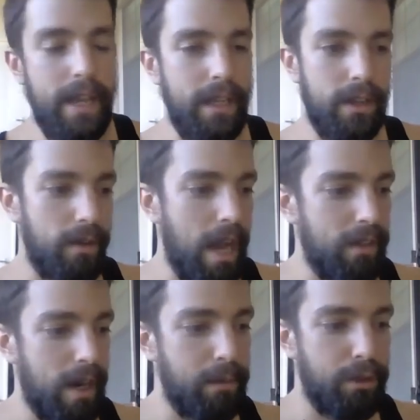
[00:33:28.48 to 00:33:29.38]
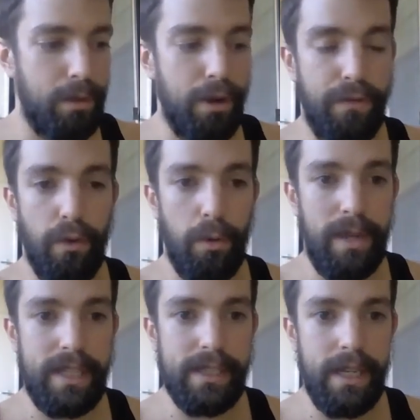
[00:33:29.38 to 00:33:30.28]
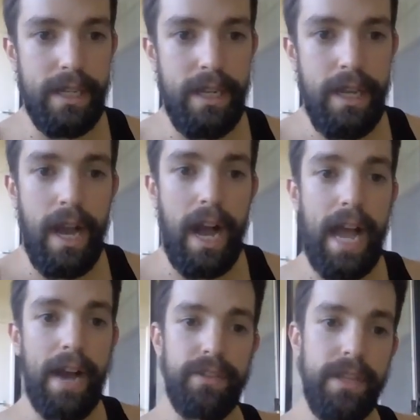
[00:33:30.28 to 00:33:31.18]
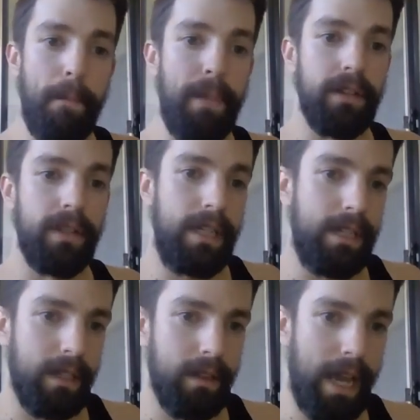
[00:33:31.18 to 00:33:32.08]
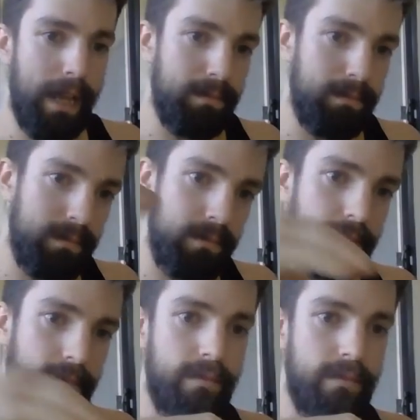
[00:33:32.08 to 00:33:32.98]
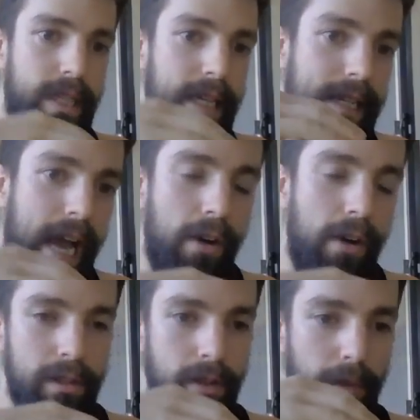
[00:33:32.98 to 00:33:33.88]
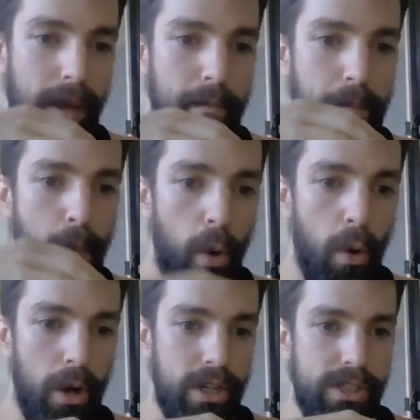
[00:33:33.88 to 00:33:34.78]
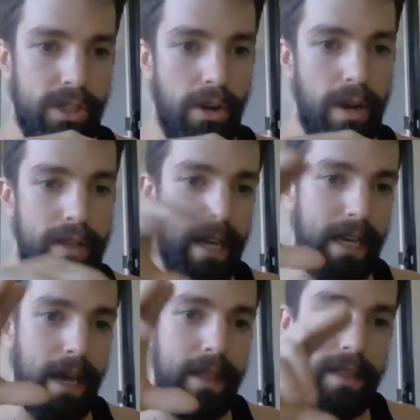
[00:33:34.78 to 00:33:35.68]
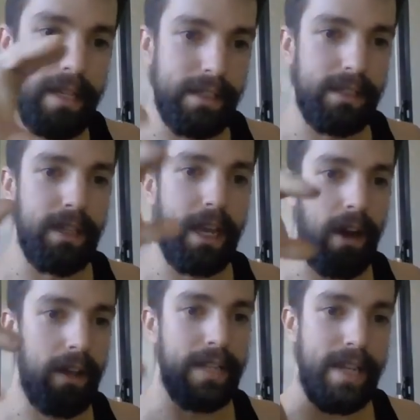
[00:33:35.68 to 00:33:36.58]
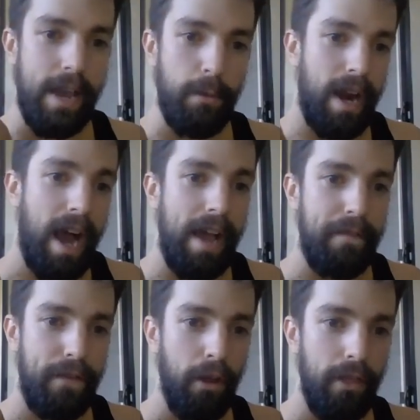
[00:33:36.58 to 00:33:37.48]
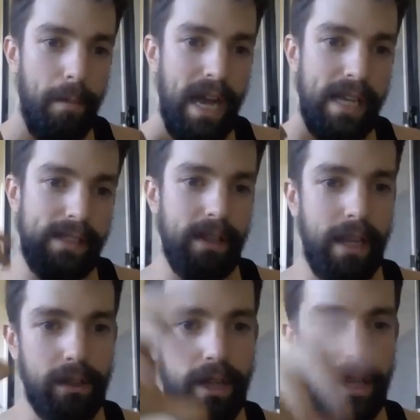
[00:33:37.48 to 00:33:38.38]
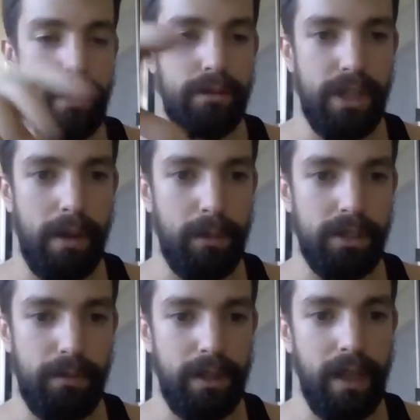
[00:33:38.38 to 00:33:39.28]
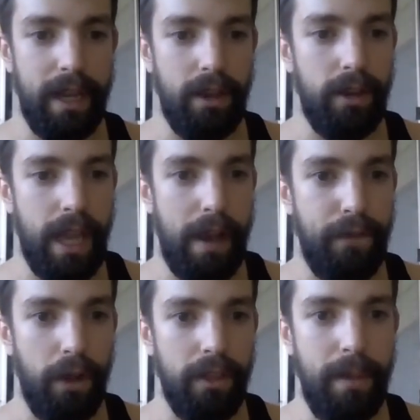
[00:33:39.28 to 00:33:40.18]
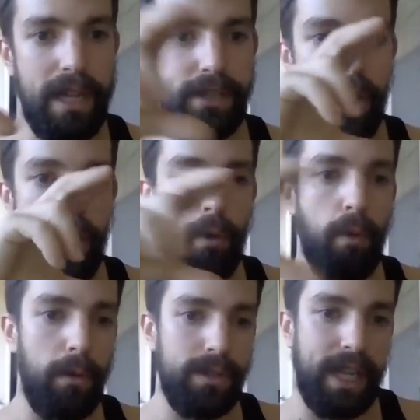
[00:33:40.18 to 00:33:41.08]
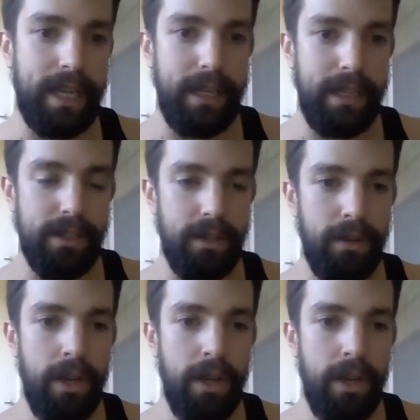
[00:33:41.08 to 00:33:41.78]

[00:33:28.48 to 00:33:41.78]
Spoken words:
you know, now that I'm 3 or 4 weeks in, I have the ability to like get down a little bit more. So, and like, this is like on the day when I felt the best, like look at those numbers when like, okay, I felt the best. Where was I getting to?